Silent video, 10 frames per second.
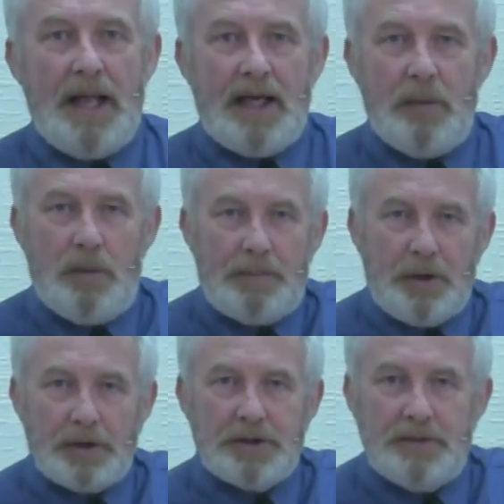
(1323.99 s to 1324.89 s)
any one
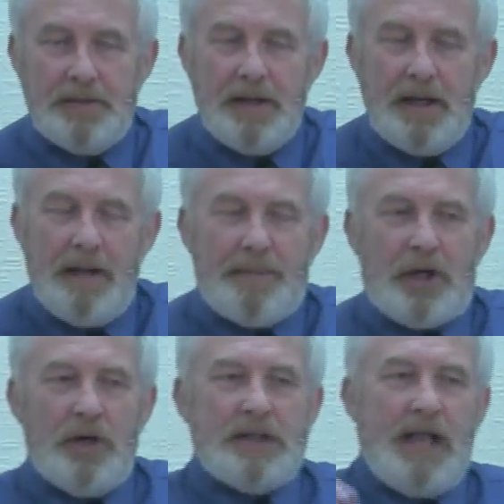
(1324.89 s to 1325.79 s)
person.
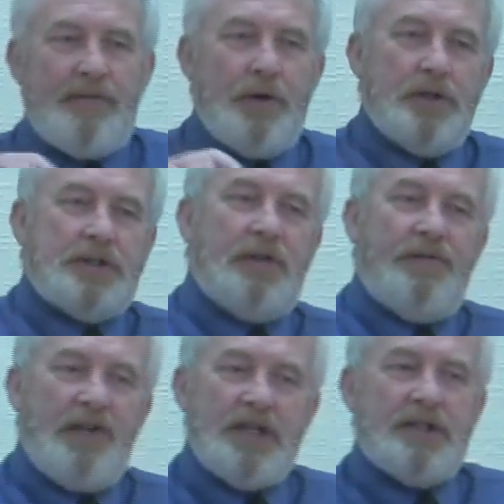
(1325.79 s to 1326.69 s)
Because if there is
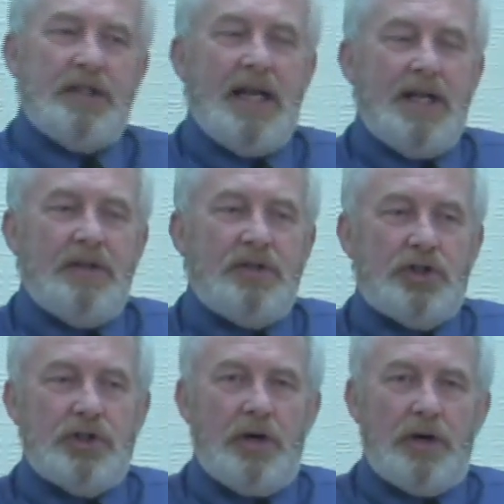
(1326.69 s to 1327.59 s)
division in the
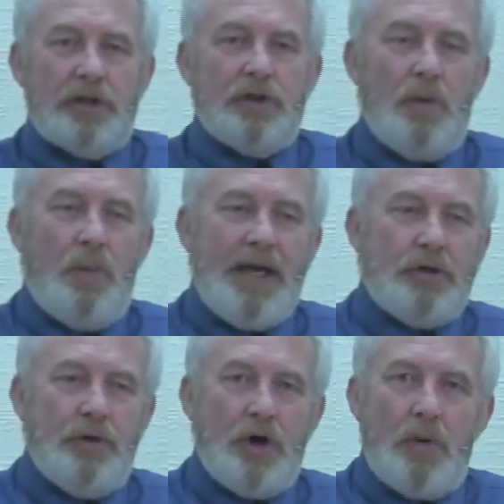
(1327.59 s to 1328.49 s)
church, we
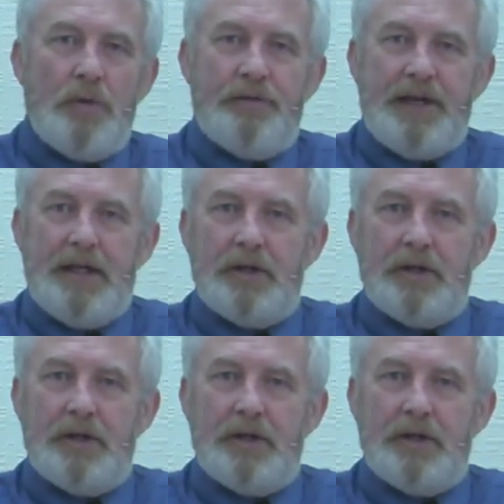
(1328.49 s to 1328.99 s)
do not reveal